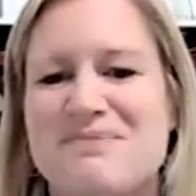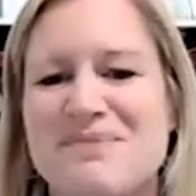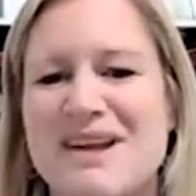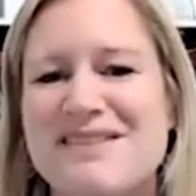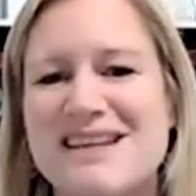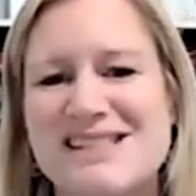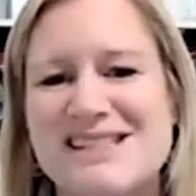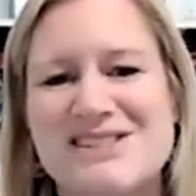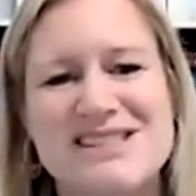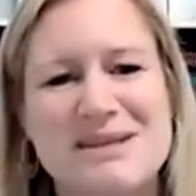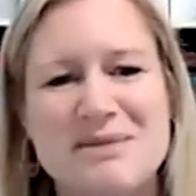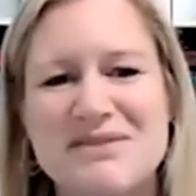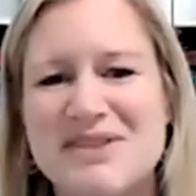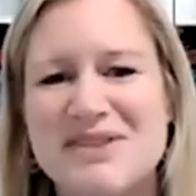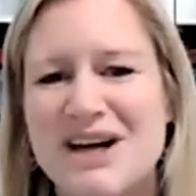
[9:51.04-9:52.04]
These are
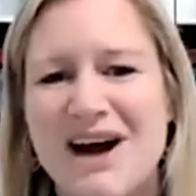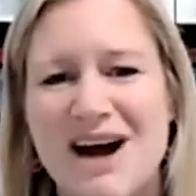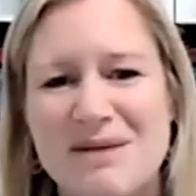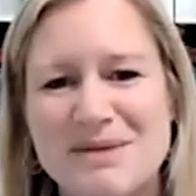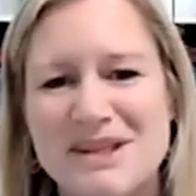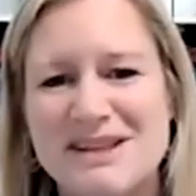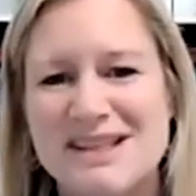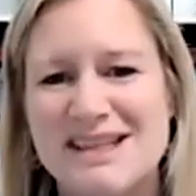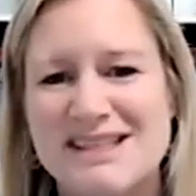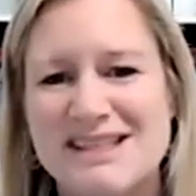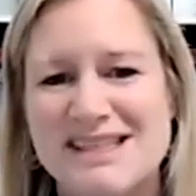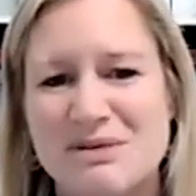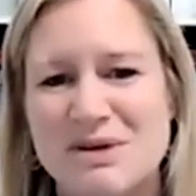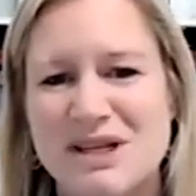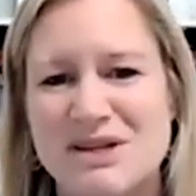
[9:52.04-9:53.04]
some of the common things
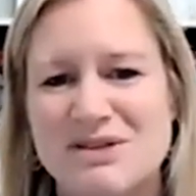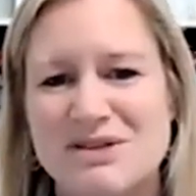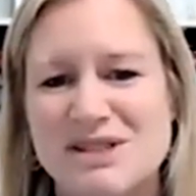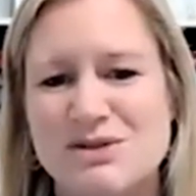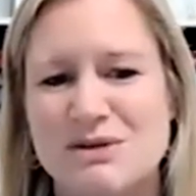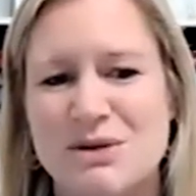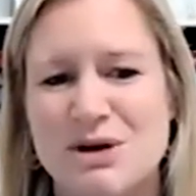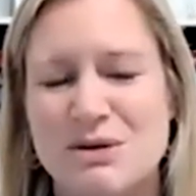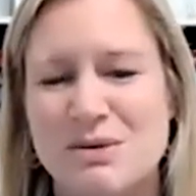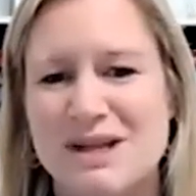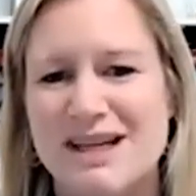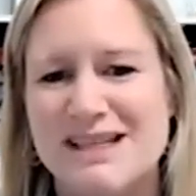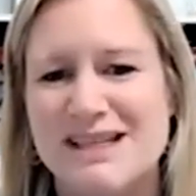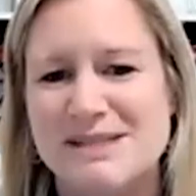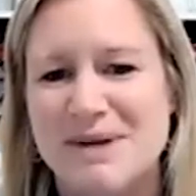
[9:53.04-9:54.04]
that we use to
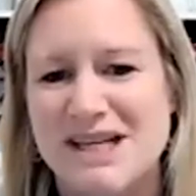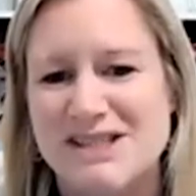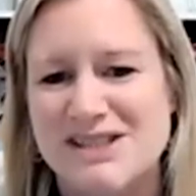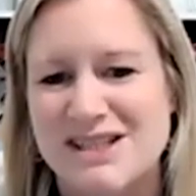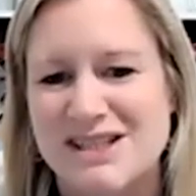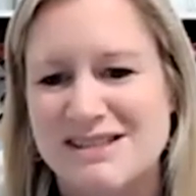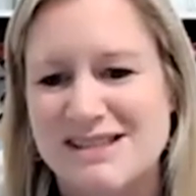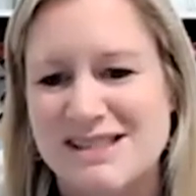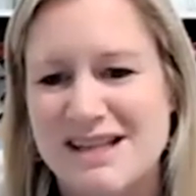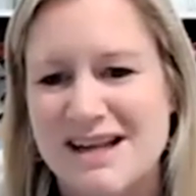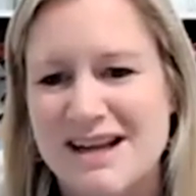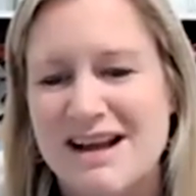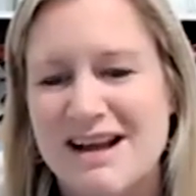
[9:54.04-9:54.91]
immobilize patients.